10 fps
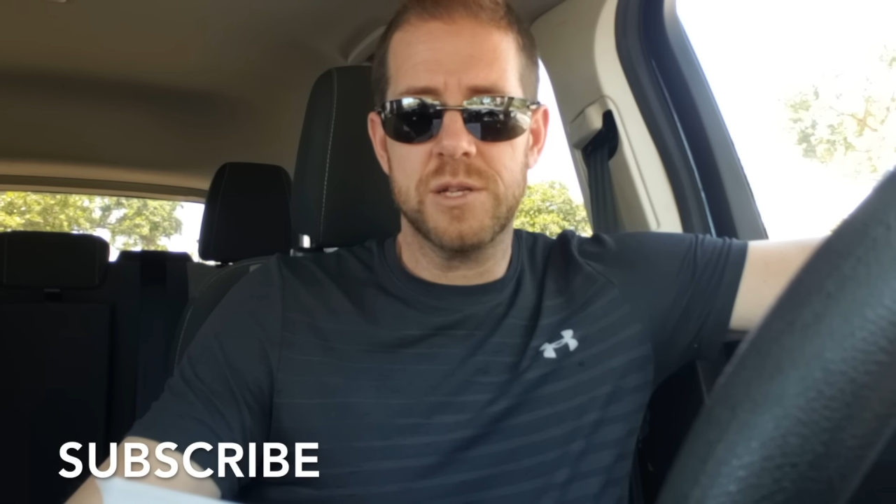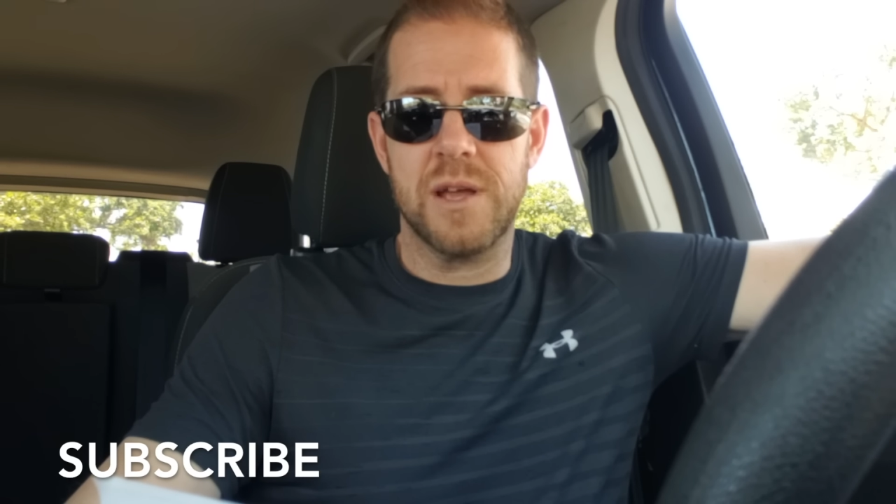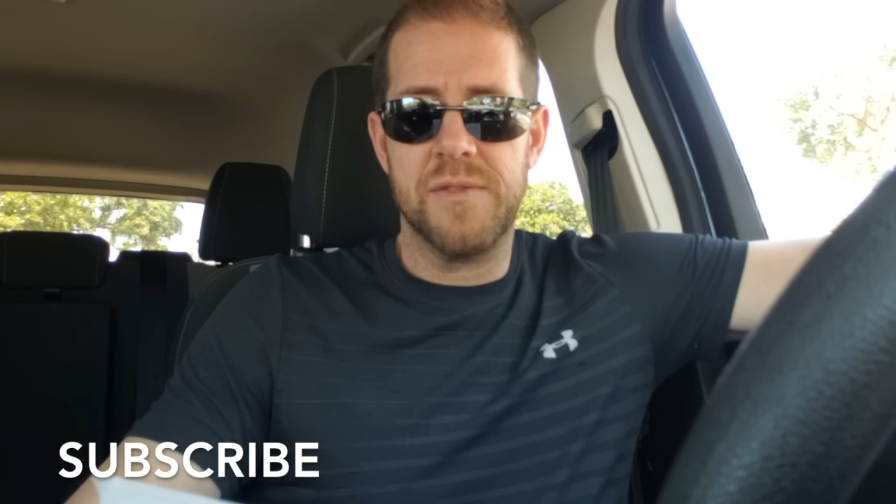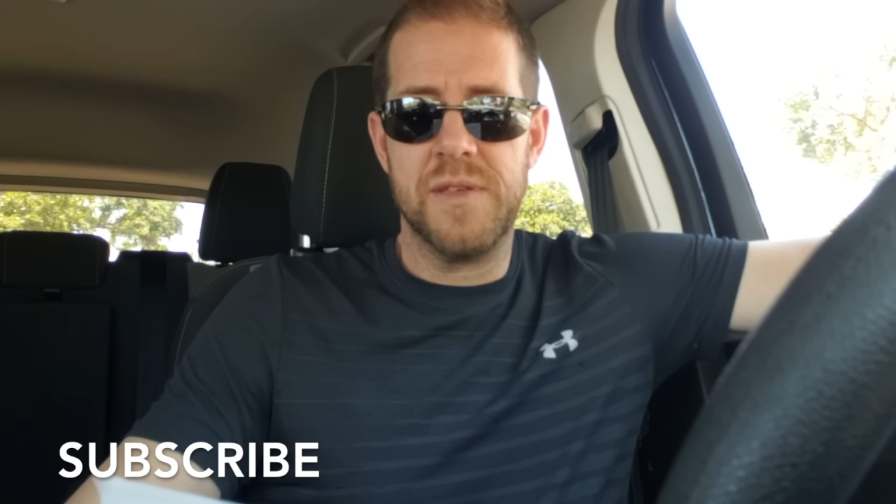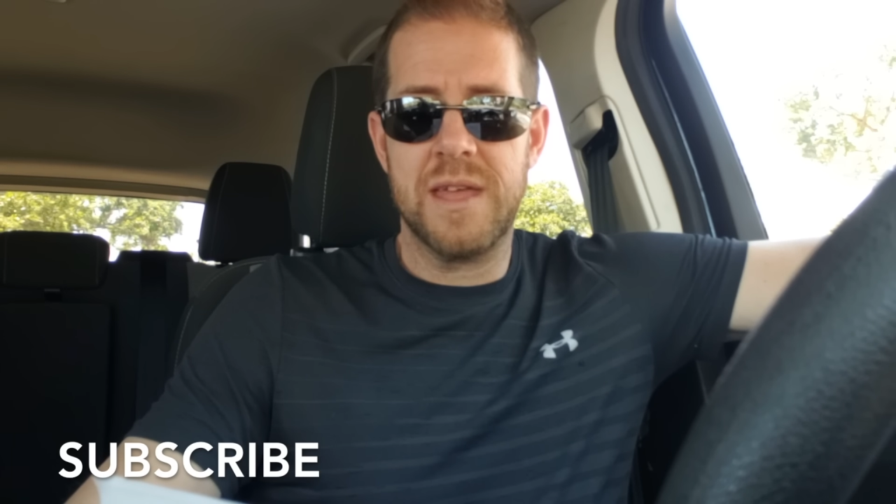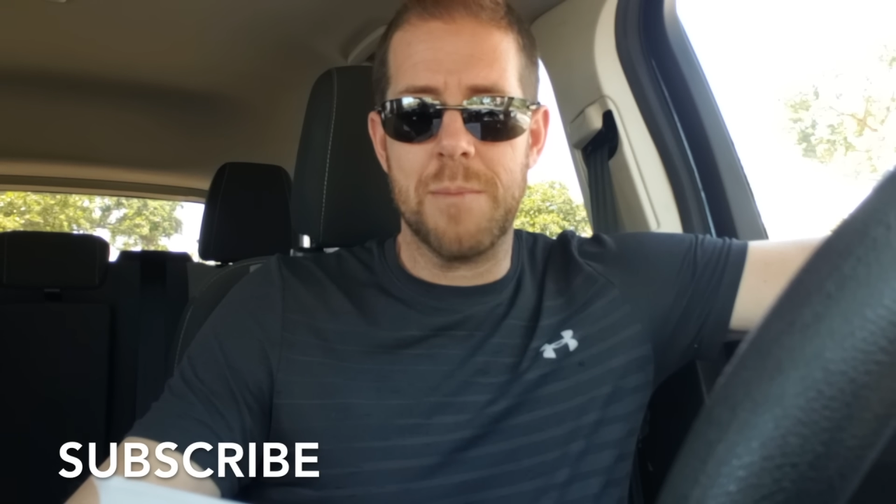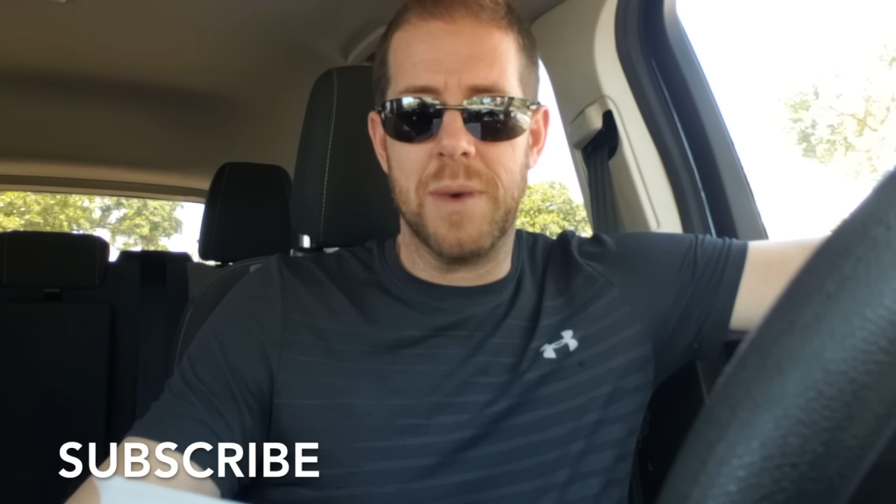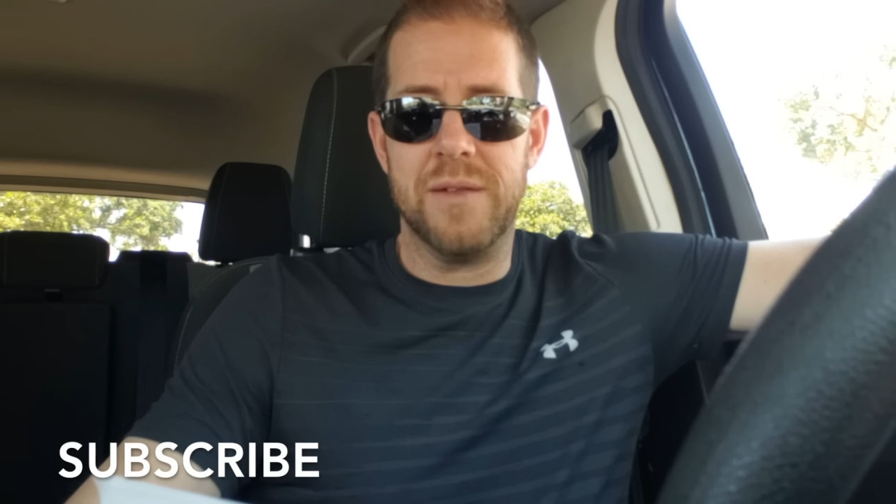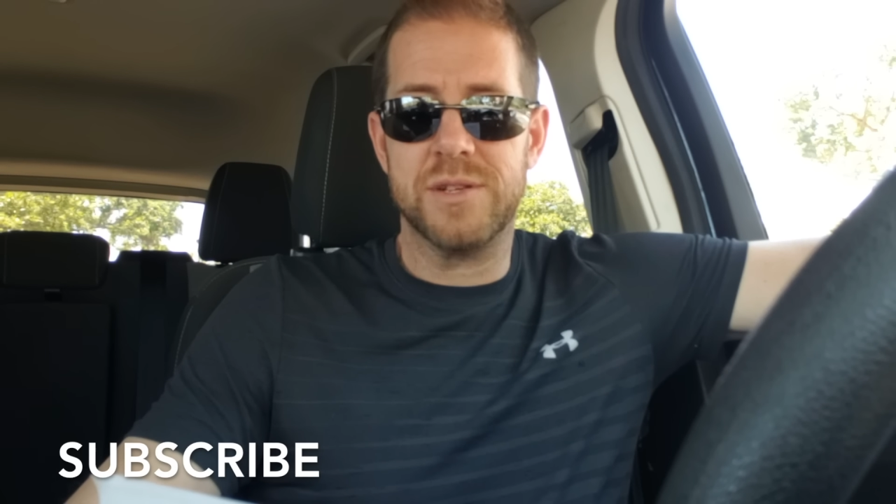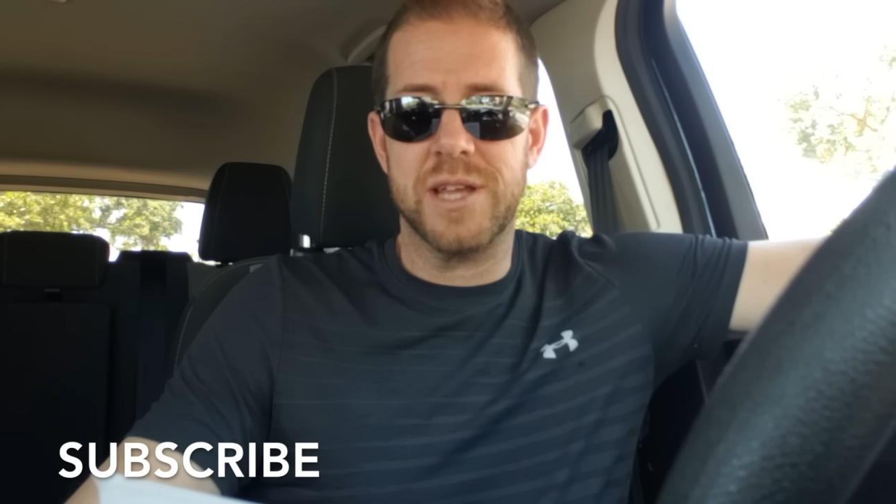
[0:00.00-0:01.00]
so I think it
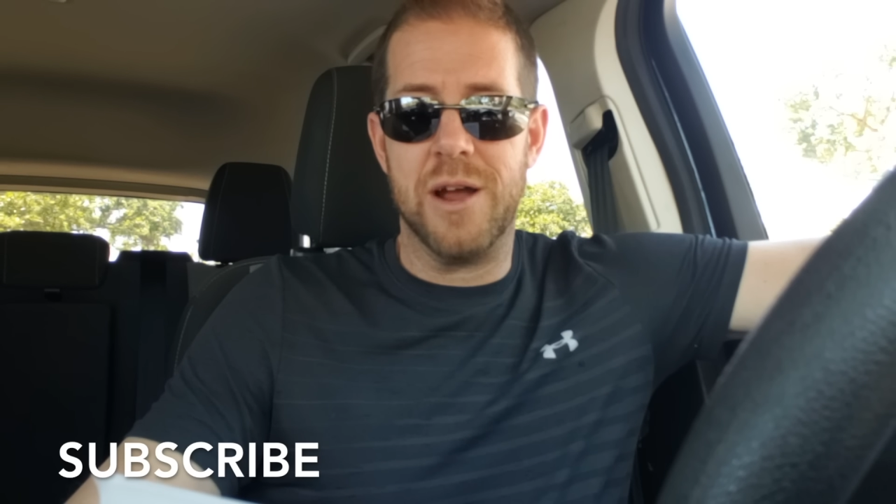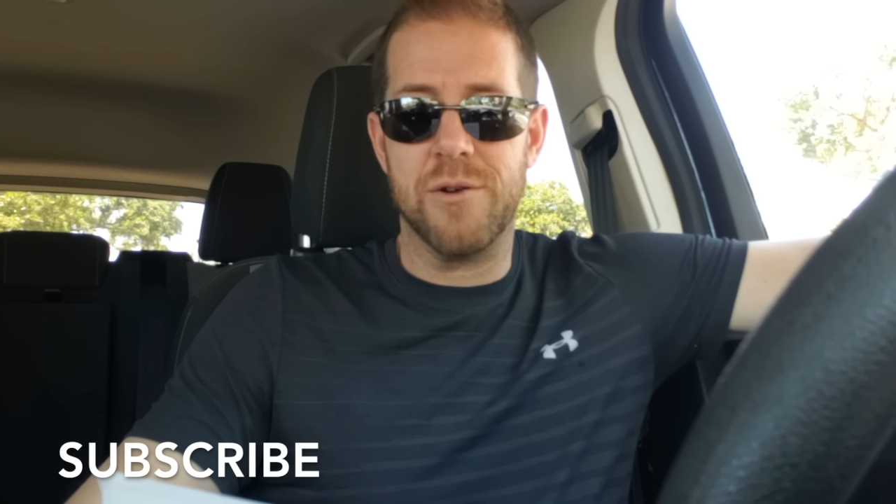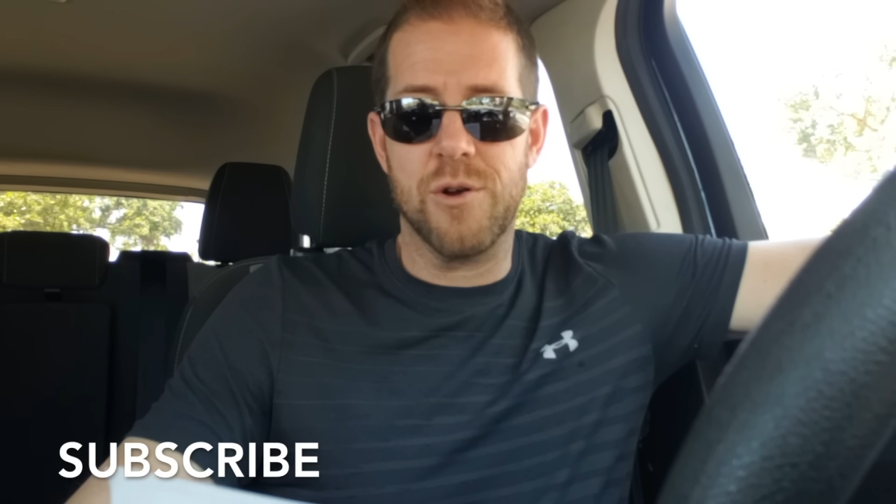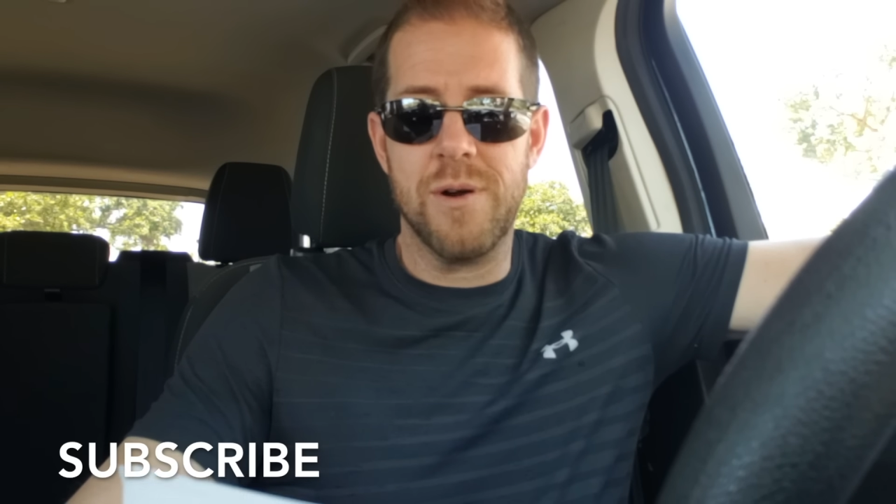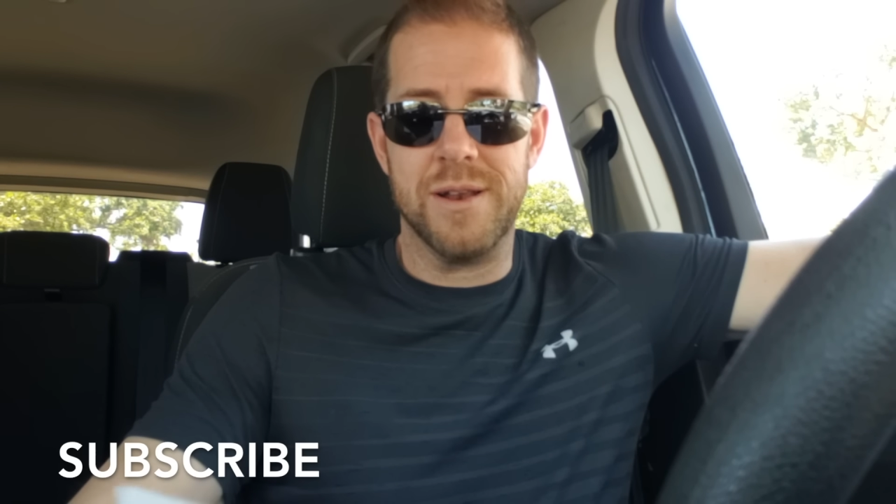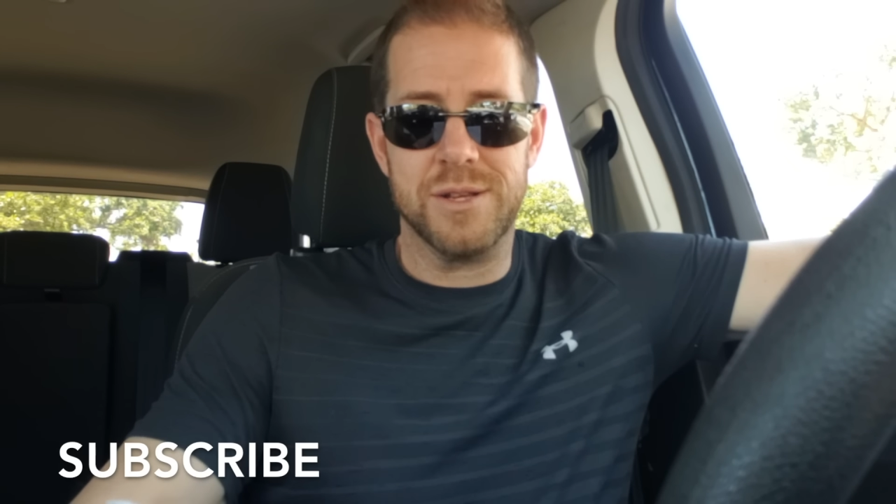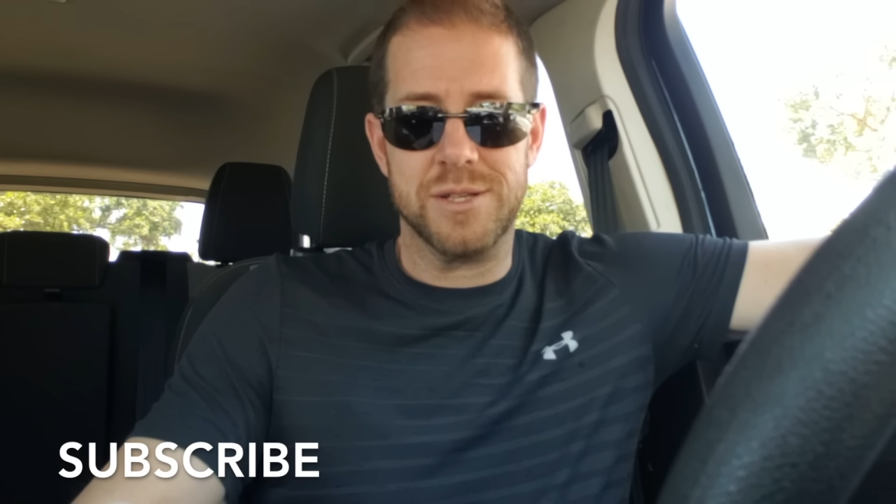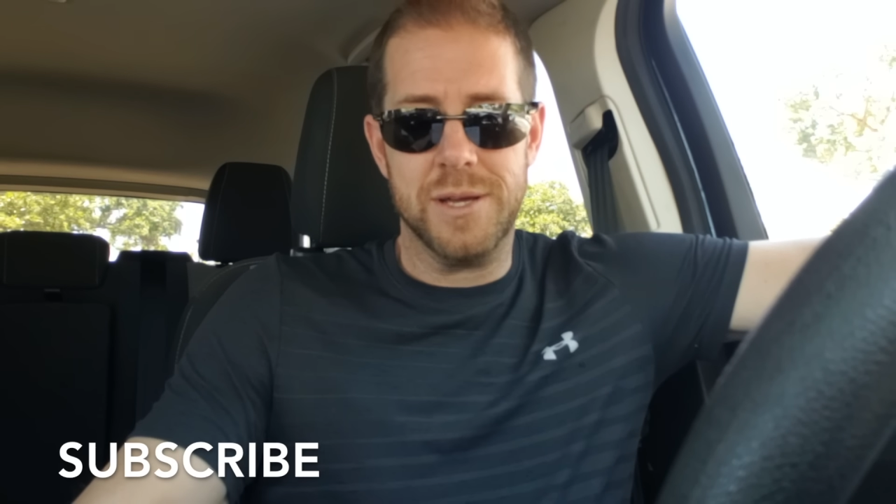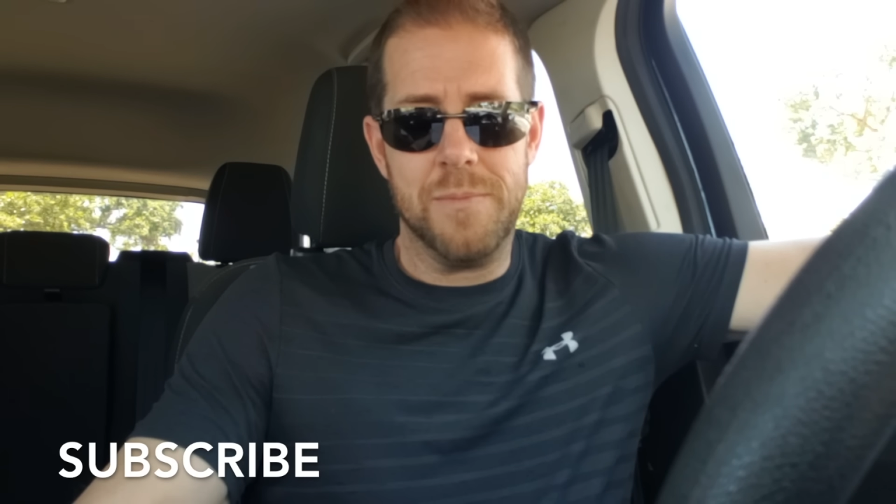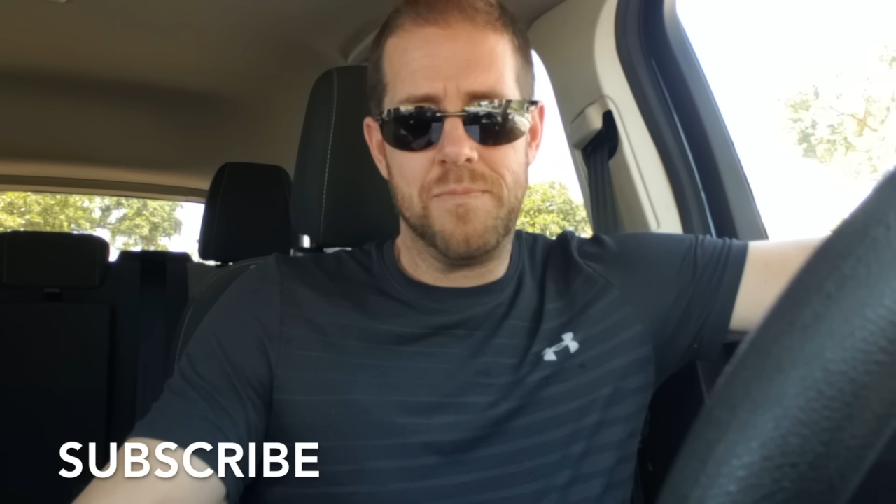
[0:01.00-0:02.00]
might have scared her, honestly.